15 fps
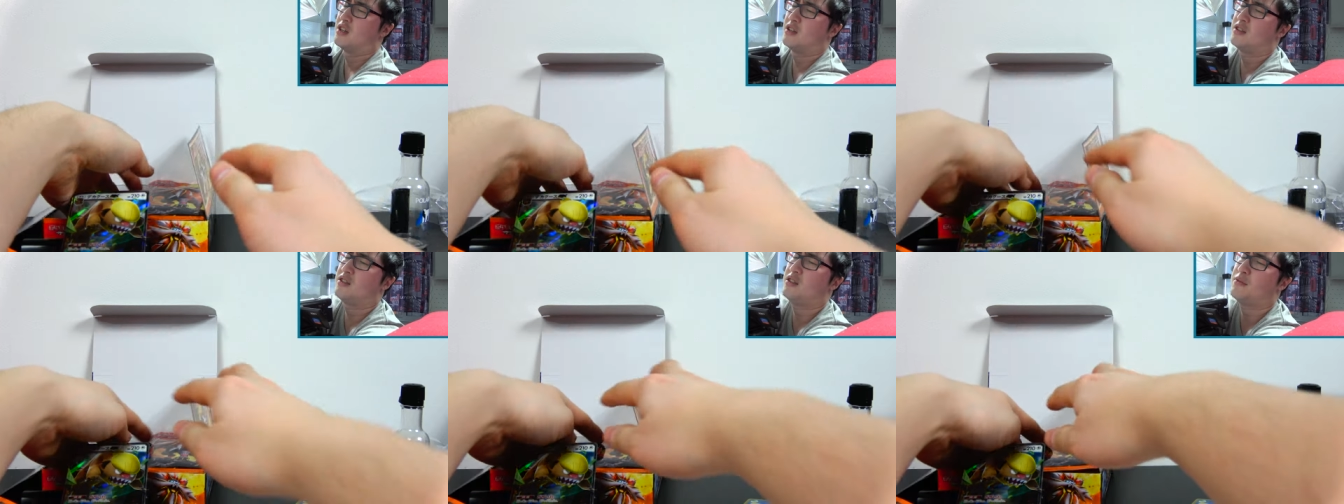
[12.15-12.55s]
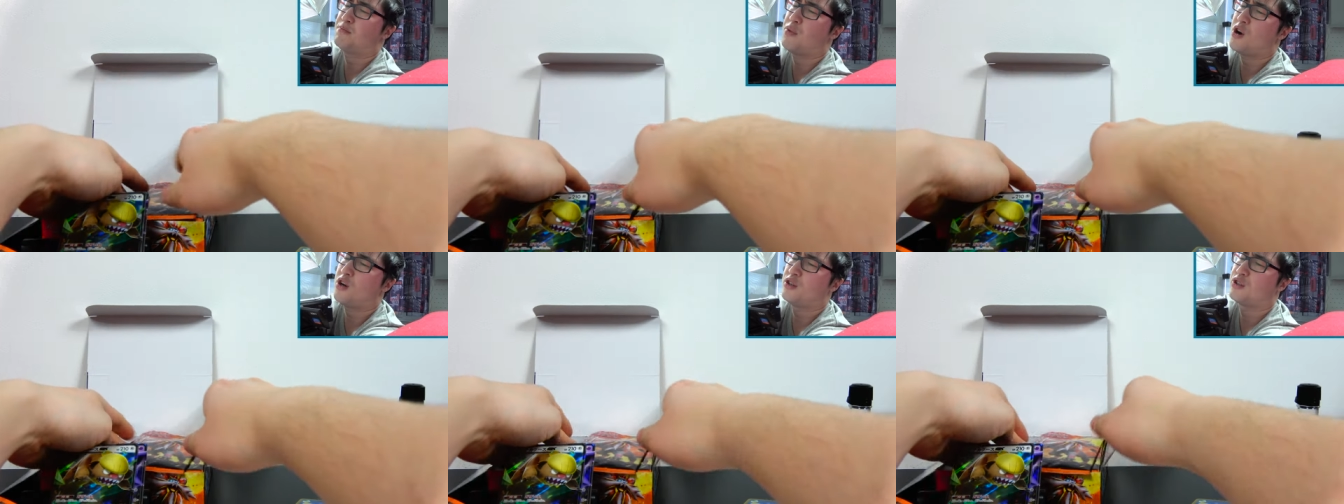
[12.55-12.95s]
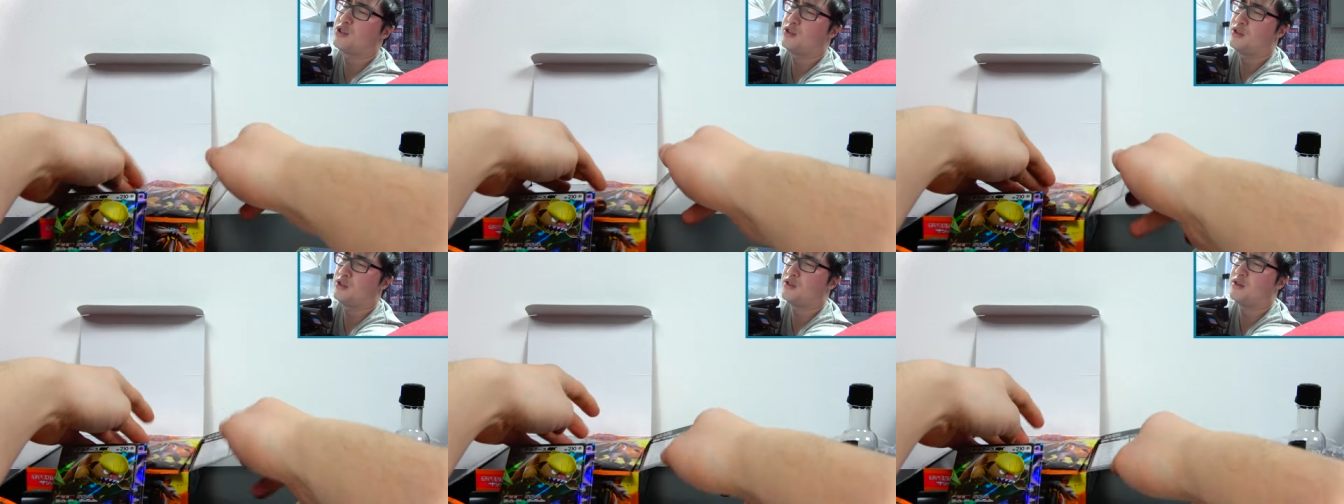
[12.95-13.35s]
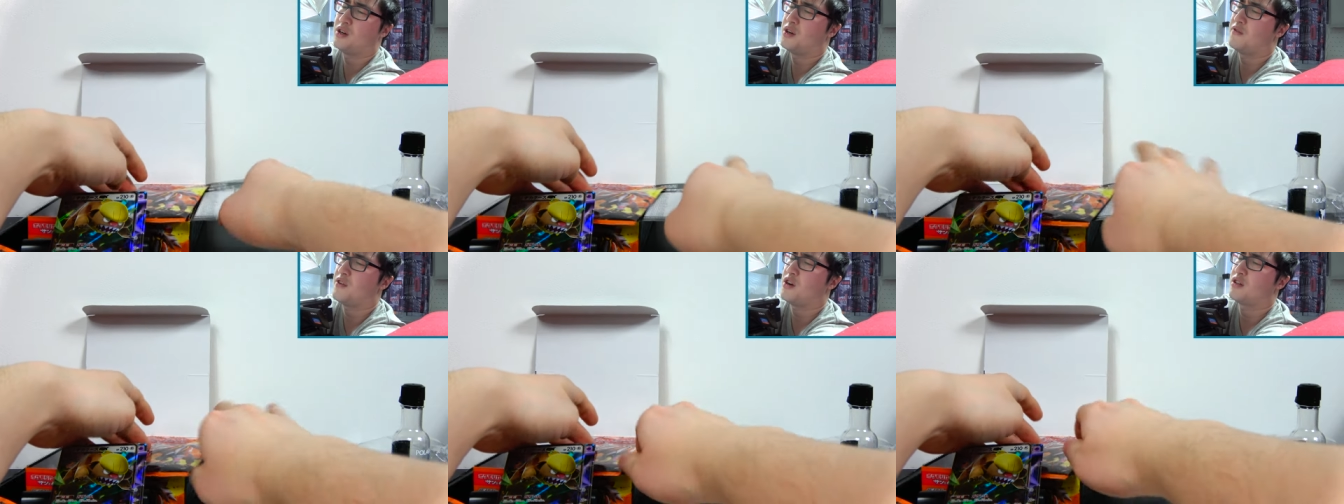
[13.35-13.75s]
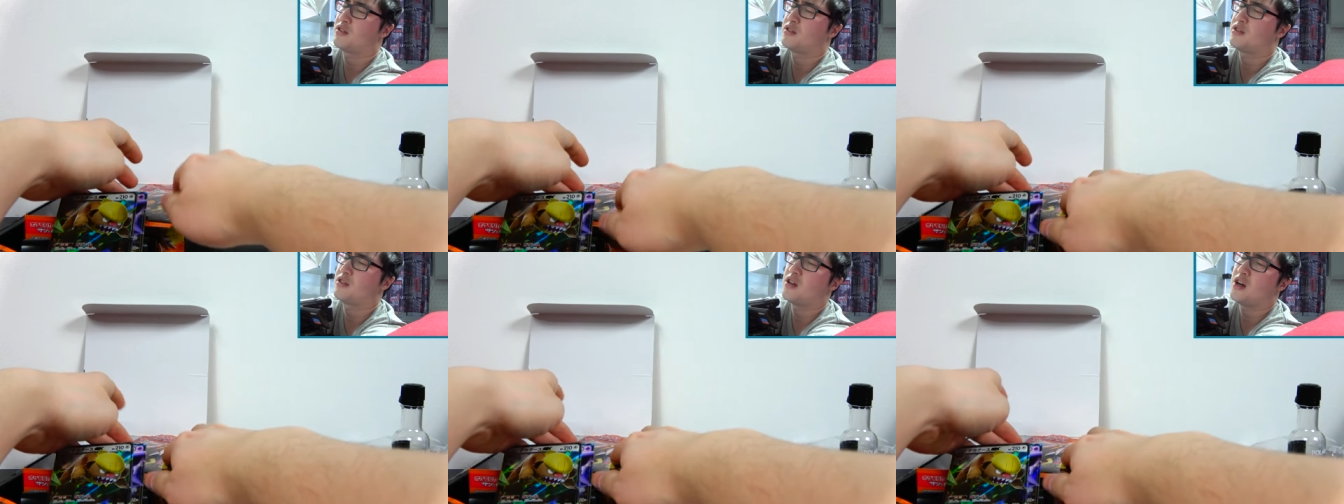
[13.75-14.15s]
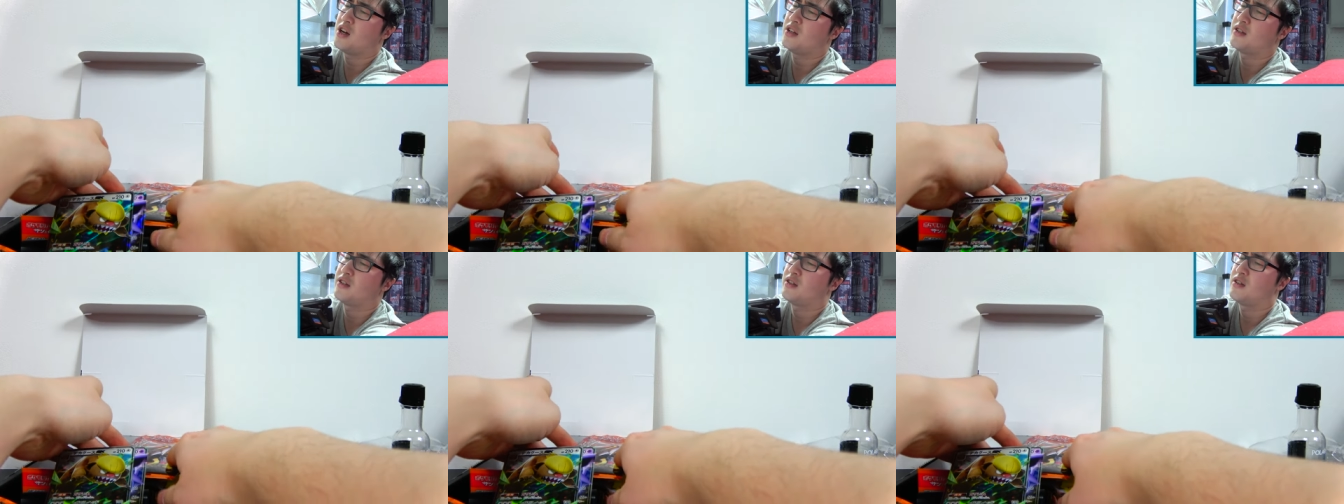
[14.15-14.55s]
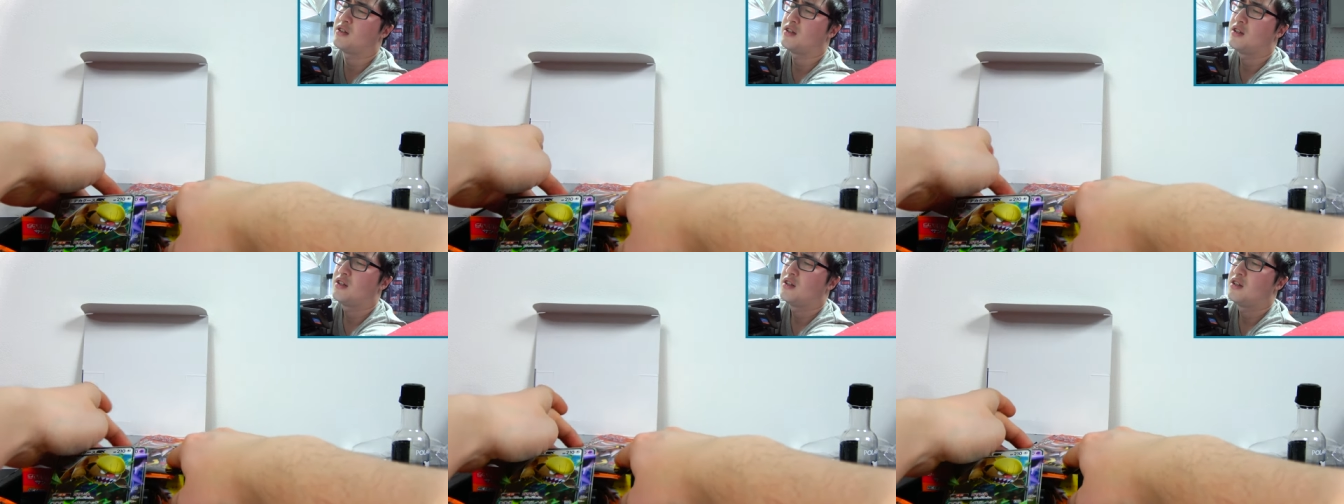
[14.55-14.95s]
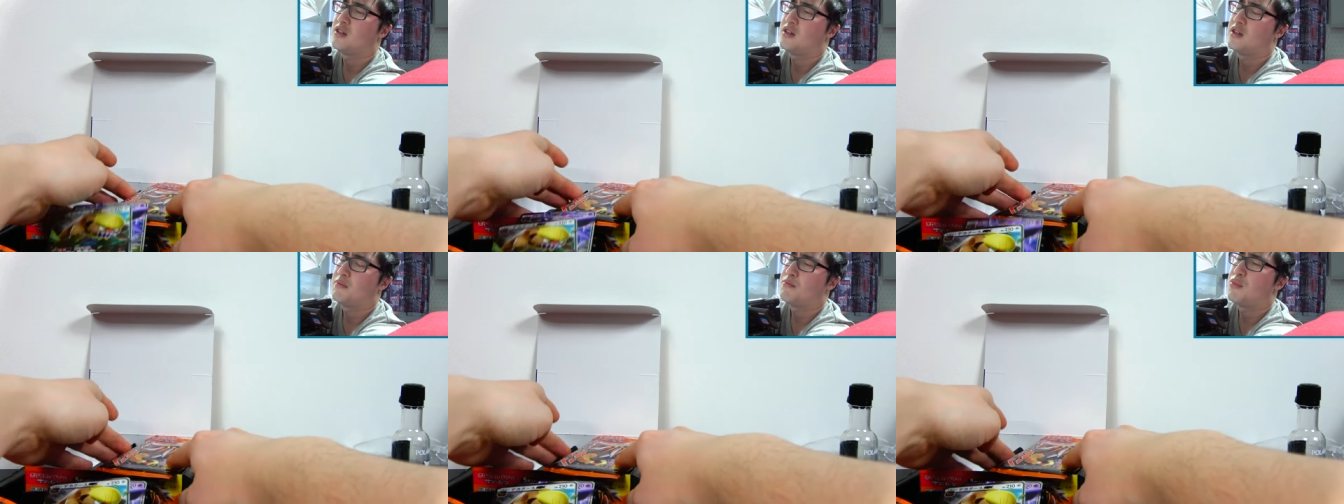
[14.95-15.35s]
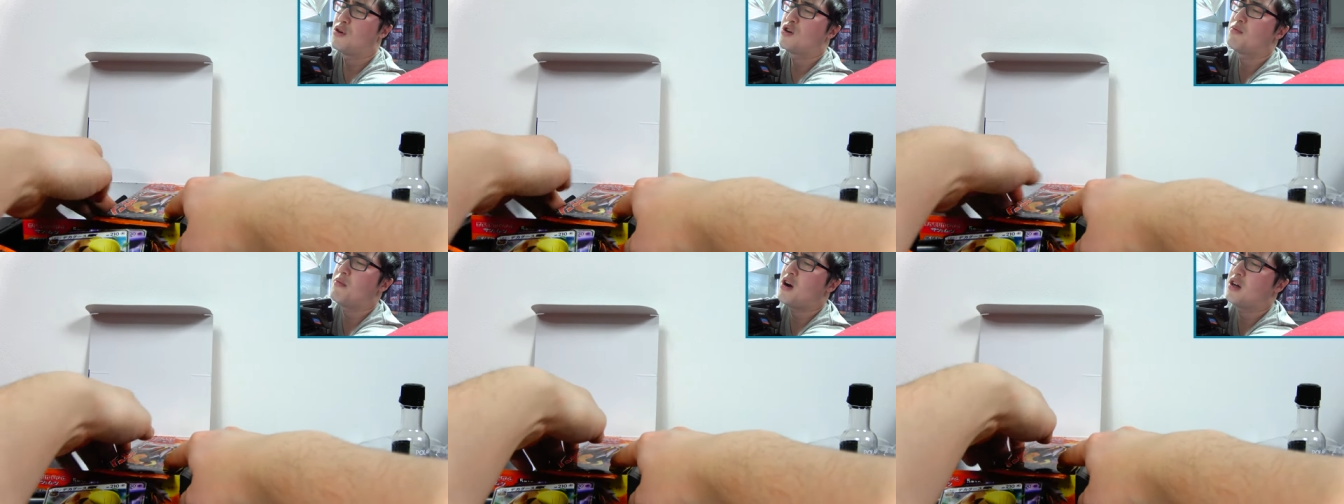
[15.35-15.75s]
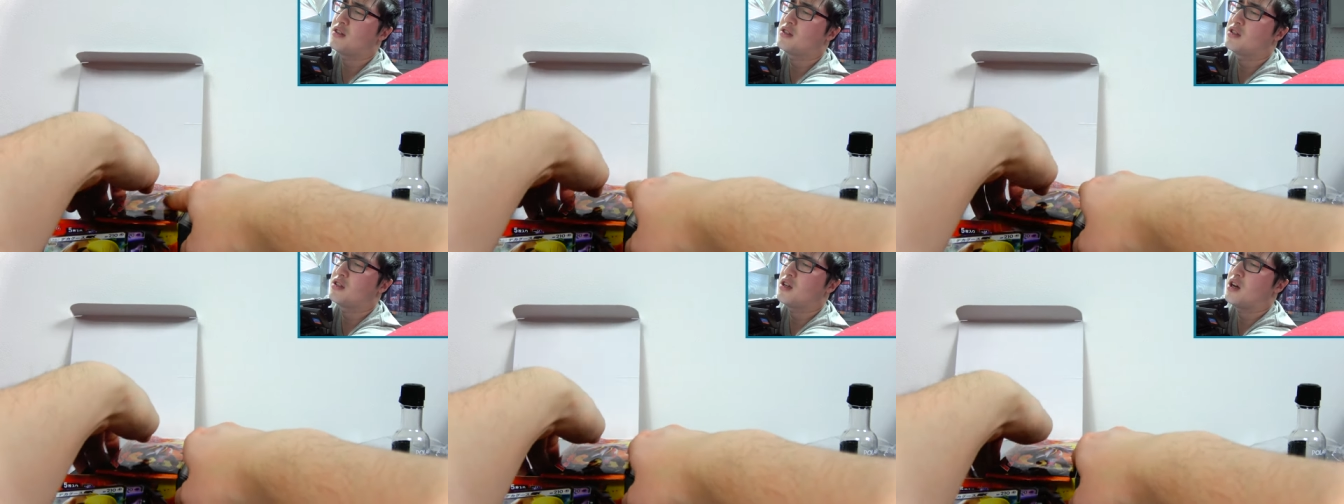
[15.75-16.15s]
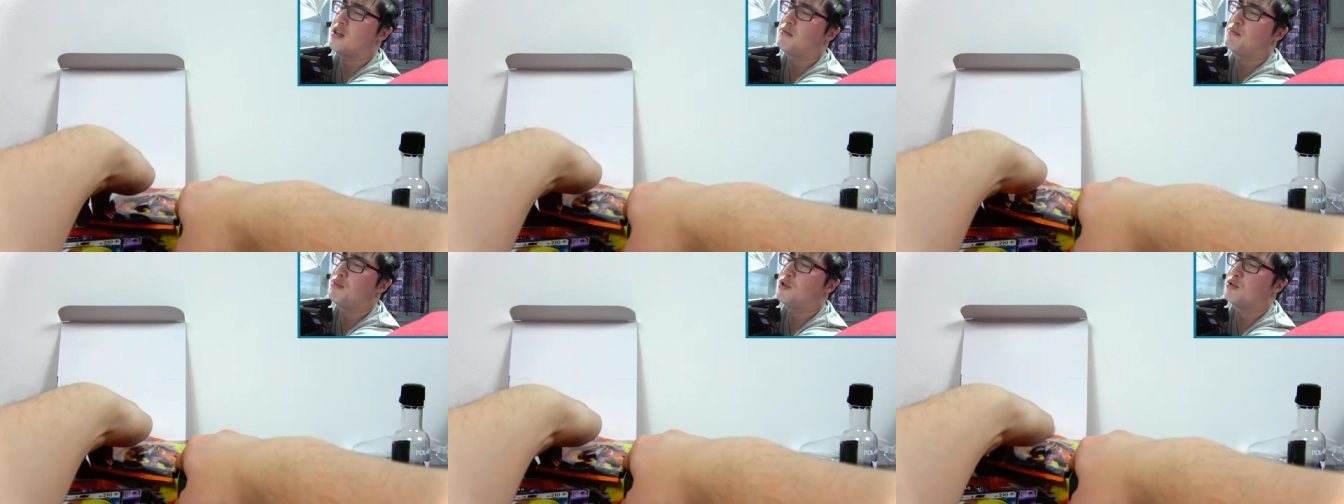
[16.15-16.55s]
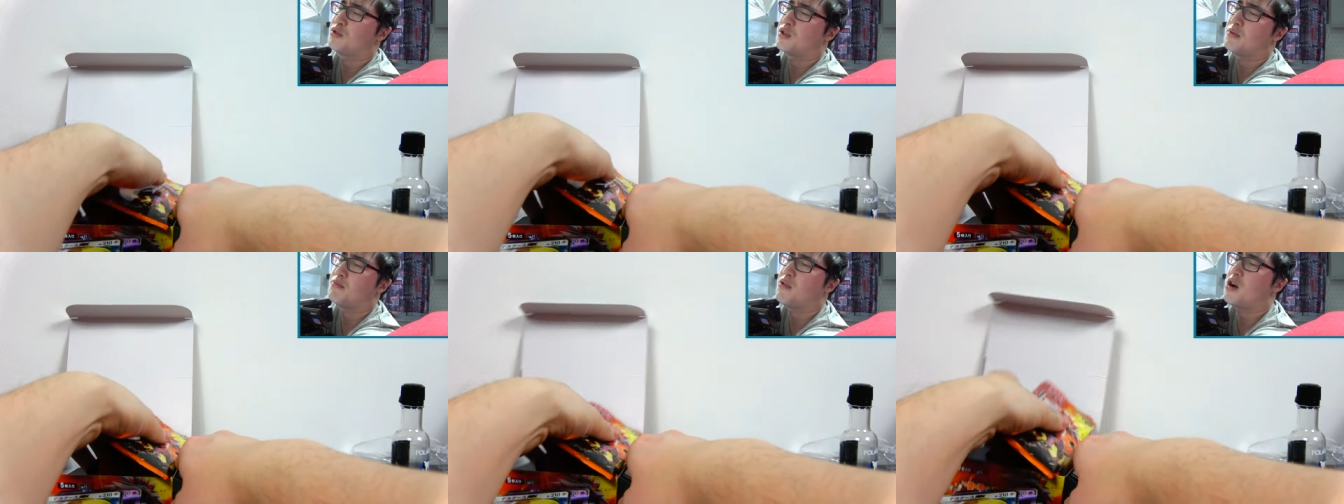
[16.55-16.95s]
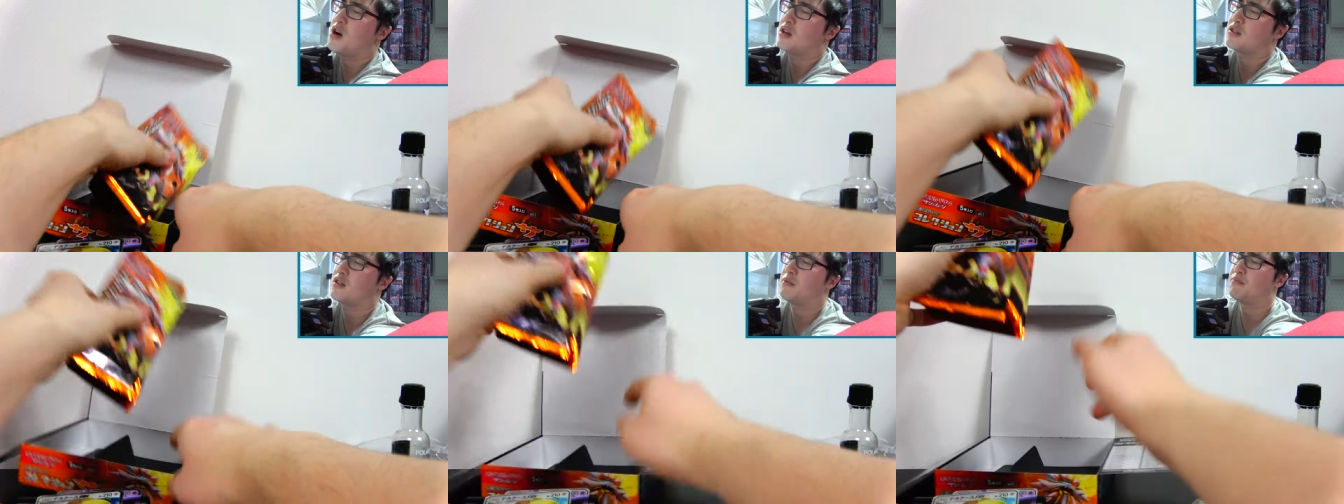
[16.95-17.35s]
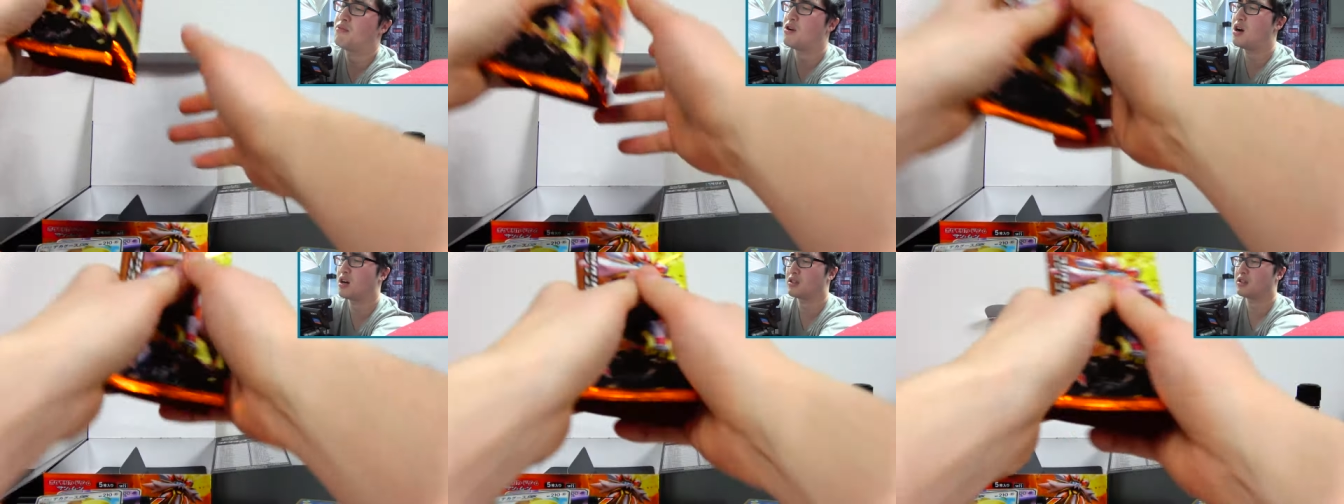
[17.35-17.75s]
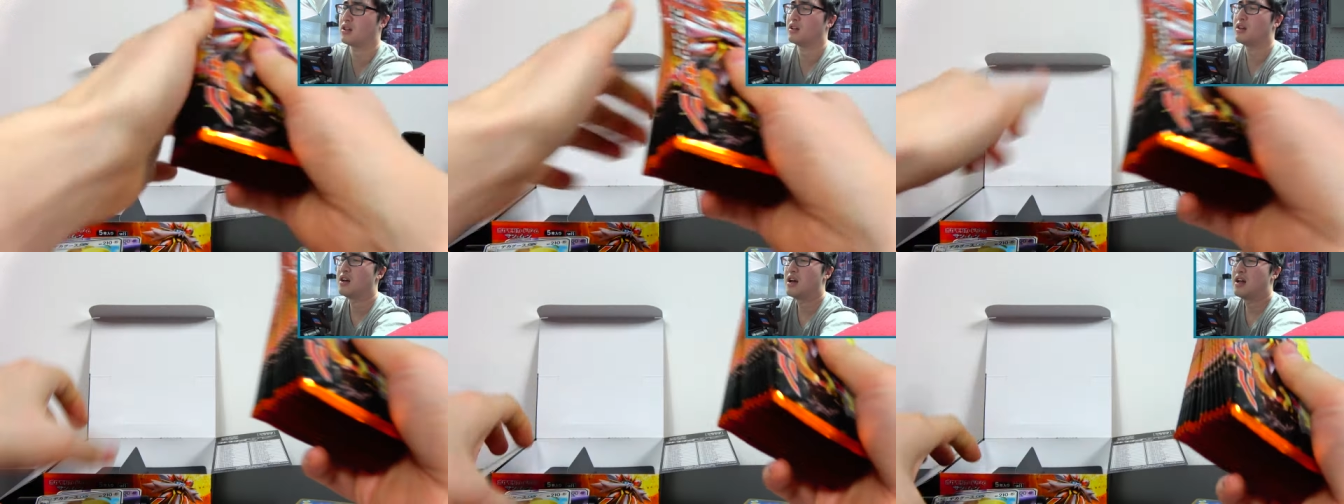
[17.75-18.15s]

This is part two of our Sun, Pokemon Sun Booster Box unboxing.